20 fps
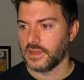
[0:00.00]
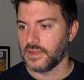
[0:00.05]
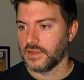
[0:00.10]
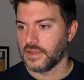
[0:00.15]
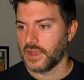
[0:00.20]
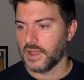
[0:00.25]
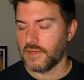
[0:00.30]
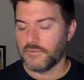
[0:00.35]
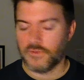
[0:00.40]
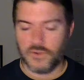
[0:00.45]

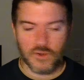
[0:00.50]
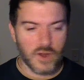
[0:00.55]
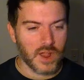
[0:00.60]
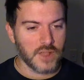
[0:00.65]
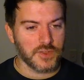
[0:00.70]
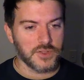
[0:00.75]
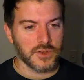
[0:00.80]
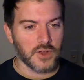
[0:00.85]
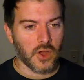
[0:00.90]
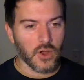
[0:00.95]
And
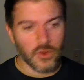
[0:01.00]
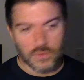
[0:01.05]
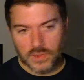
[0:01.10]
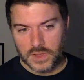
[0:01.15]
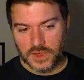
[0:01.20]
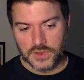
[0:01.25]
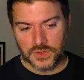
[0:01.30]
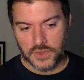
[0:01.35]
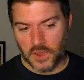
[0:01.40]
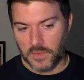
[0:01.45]
Verizon
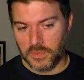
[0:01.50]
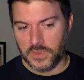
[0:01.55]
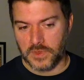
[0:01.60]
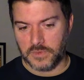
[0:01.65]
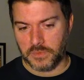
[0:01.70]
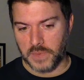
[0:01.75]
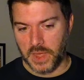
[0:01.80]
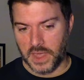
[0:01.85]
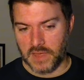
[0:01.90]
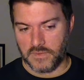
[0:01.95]
only stopped this
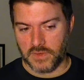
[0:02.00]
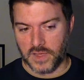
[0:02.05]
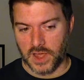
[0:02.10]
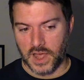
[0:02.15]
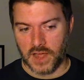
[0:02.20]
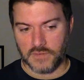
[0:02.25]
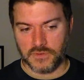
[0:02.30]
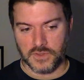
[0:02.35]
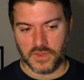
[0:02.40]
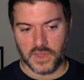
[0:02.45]
behavior
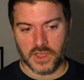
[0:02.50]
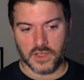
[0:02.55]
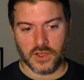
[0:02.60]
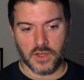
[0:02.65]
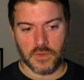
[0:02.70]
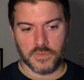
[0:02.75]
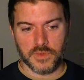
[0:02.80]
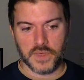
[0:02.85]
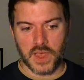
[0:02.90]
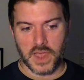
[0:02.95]
after they
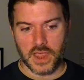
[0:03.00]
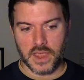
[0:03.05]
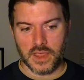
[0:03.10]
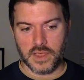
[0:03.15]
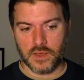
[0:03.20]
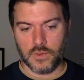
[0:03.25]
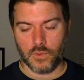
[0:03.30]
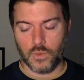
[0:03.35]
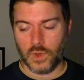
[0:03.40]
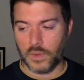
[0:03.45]
copped
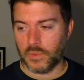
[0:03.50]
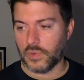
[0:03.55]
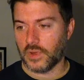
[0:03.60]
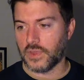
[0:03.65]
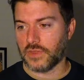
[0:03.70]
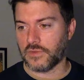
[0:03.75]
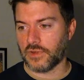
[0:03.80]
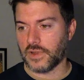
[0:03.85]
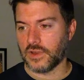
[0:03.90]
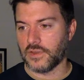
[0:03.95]
a
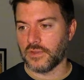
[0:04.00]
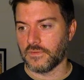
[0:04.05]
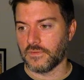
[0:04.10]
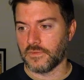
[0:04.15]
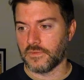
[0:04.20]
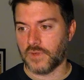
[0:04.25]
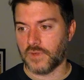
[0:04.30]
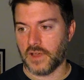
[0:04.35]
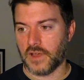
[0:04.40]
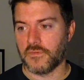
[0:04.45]

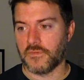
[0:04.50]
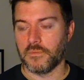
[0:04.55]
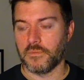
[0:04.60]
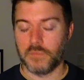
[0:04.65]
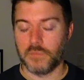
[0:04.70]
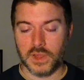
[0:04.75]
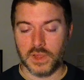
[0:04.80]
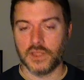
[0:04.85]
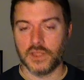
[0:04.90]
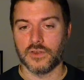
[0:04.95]
$1.35
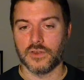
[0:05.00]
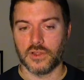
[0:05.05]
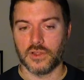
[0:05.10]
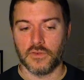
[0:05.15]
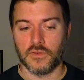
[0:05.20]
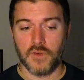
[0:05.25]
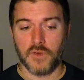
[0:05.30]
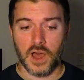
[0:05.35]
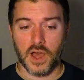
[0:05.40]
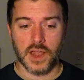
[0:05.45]
million
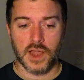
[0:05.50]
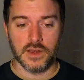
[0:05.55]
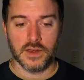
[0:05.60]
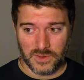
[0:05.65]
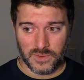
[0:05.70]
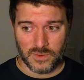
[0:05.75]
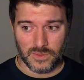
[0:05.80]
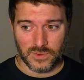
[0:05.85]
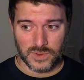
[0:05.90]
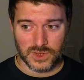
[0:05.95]
fine,
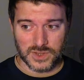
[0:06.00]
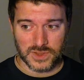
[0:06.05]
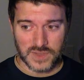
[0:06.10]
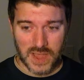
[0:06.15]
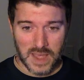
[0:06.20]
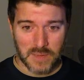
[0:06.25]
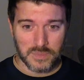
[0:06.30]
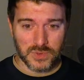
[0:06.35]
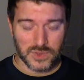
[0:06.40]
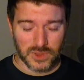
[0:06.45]
which is
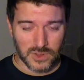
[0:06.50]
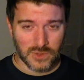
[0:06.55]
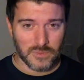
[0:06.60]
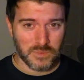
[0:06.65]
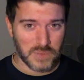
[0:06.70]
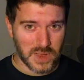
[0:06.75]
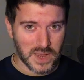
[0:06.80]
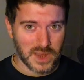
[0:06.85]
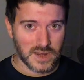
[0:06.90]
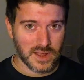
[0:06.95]
absolute
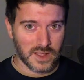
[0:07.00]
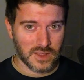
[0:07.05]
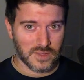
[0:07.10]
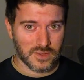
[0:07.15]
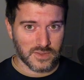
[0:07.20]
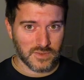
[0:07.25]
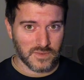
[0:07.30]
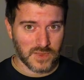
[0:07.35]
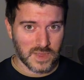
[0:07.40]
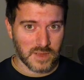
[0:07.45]

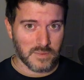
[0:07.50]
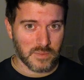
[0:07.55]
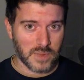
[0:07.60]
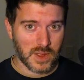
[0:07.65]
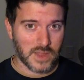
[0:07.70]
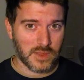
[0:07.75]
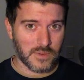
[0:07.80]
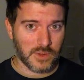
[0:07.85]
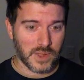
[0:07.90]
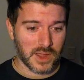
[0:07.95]
peanuts for them,
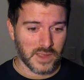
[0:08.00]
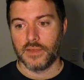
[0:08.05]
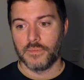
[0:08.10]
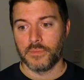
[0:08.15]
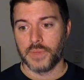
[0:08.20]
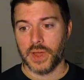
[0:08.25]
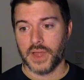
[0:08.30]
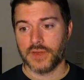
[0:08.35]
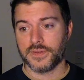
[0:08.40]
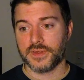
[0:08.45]
by the way.
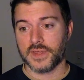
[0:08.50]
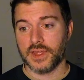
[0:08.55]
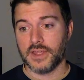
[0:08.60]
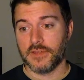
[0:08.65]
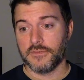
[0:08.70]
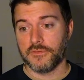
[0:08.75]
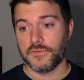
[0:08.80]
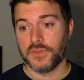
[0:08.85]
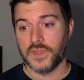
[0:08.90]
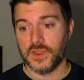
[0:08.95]
But
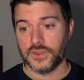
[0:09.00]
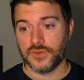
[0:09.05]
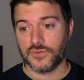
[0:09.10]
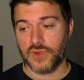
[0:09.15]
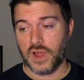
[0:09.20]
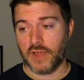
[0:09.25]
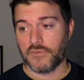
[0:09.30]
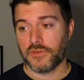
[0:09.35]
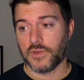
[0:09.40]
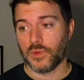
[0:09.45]
if this
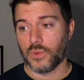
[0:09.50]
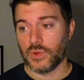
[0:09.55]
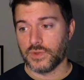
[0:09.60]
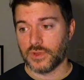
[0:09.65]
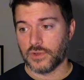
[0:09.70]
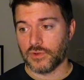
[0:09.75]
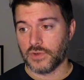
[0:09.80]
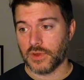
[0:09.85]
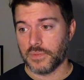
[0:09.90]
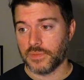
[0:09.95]
traffic was
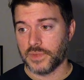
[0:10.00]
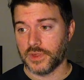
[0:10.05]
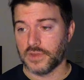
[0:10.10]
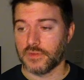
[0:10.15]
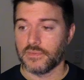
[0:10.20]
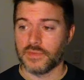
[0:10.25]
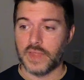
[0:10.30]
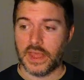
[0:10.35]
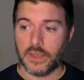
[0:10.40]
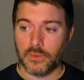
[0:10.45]

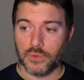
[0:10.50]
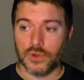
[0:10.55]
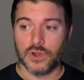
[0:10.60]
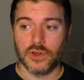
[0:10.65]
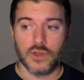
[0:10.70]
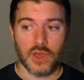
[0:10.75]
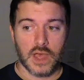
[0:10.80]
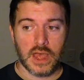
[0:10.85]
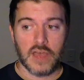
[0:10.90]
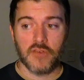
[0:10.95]
encrypted, they would
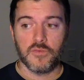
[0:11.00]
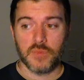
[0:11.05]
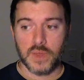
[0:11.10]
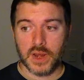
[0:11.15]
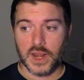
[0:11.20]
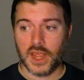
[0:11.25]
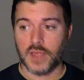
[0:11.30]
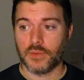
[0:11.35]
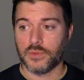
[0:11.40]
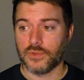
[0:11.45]
not have
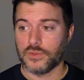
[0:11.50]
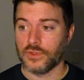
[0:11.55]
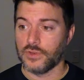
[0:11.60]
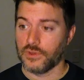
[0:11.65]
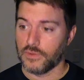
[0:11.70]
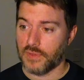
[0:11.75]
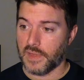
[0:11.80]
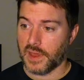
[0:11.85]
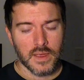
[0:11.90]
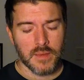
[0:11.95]
been able to
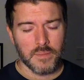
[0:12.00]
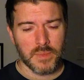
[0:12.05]
do that.